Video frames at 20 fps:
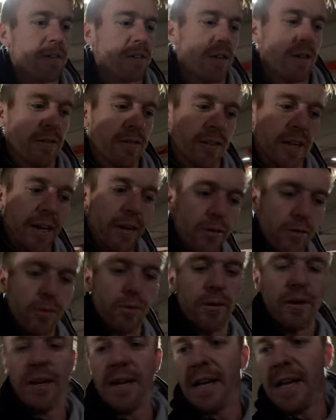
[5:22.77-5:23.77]
so I was like, oh,
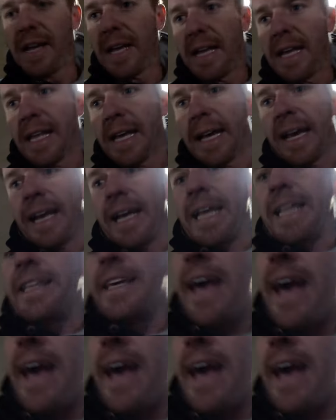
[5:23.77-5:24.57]
can I get the